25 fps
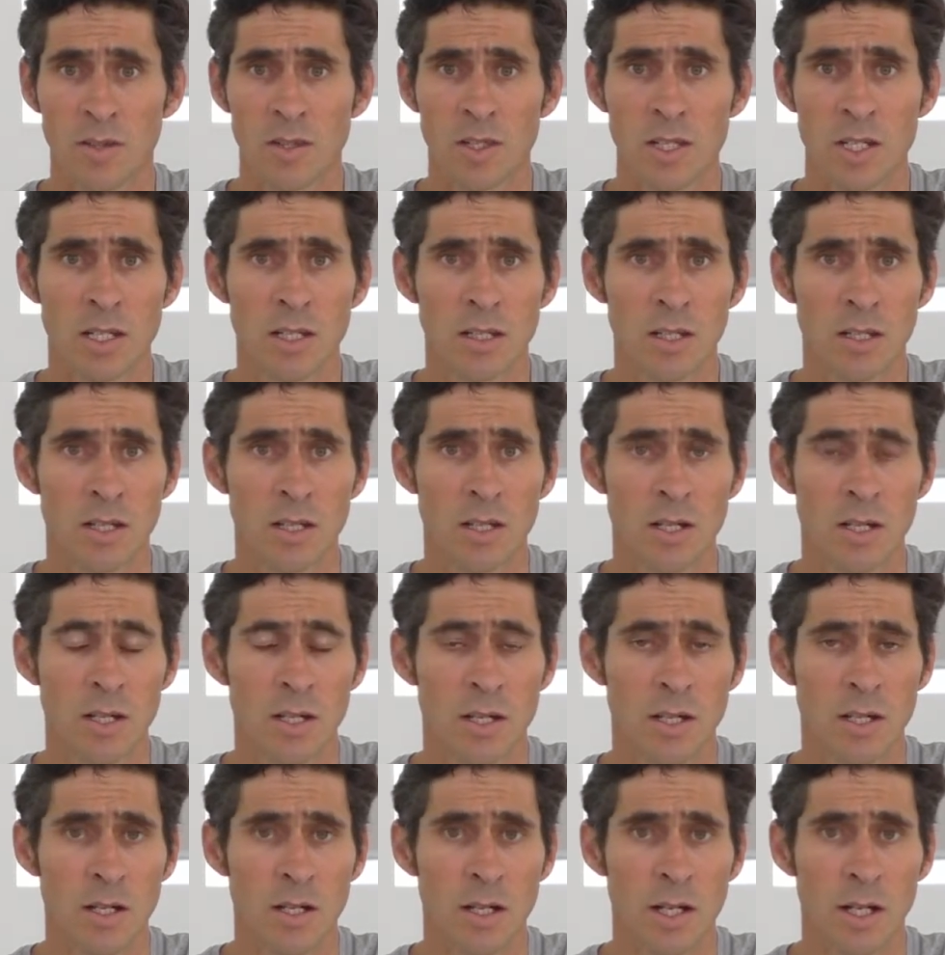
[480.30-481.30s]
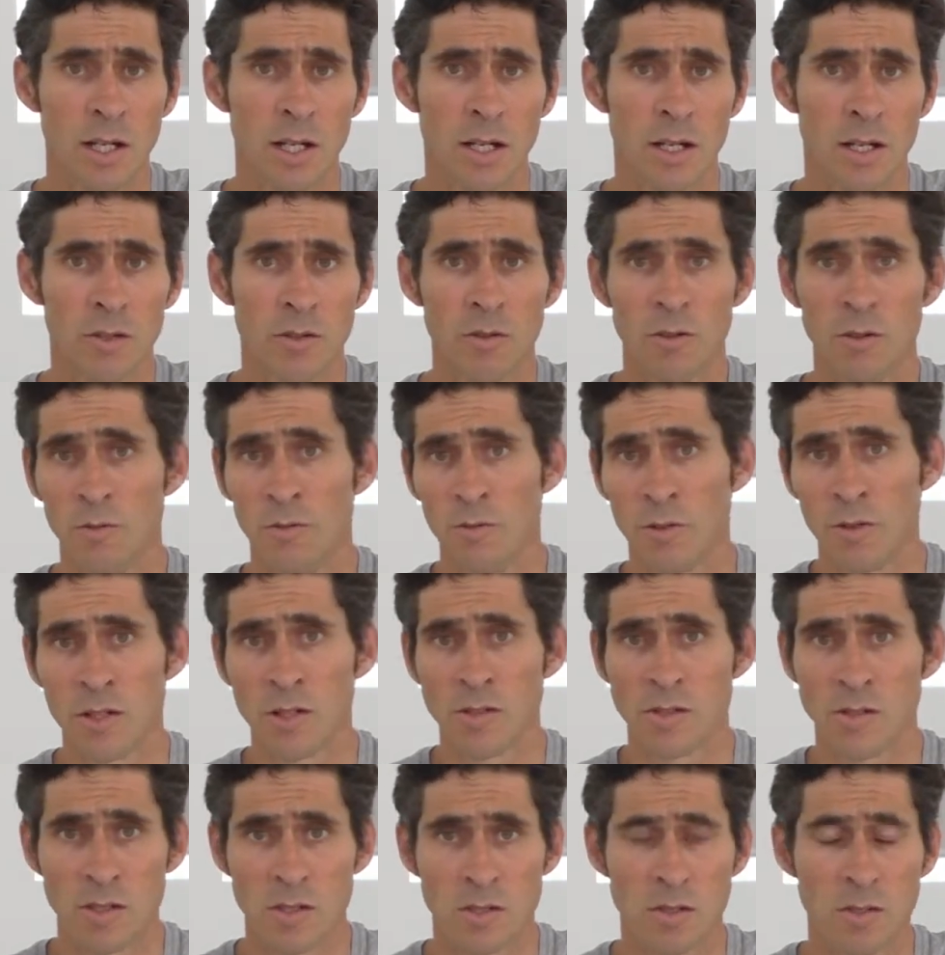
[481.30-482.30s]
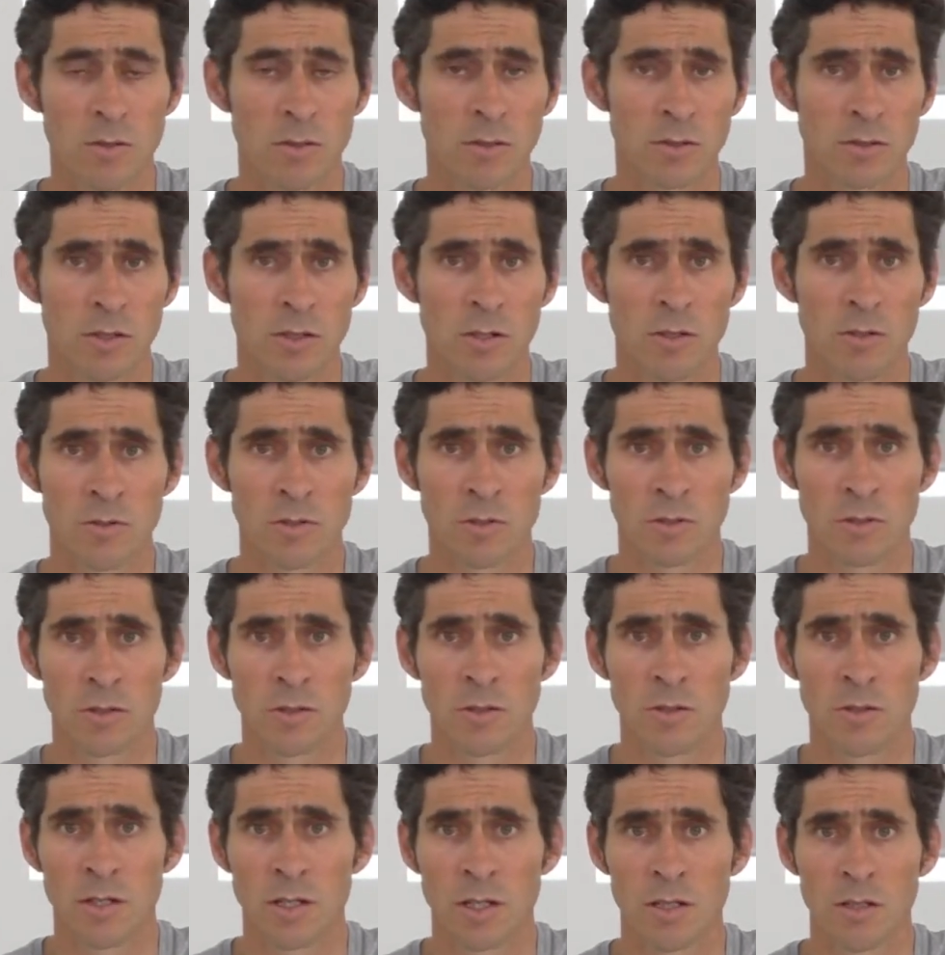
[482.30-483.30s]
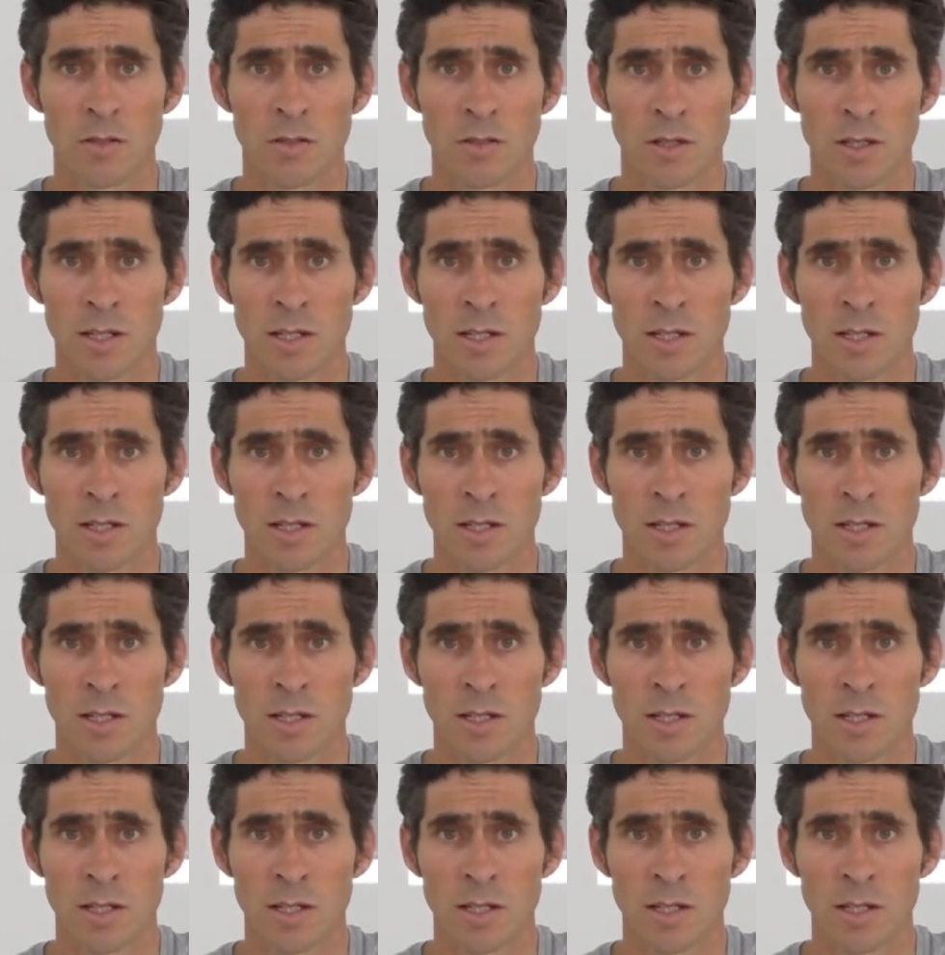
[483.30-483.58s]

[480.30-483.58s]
think the reverse is also true, that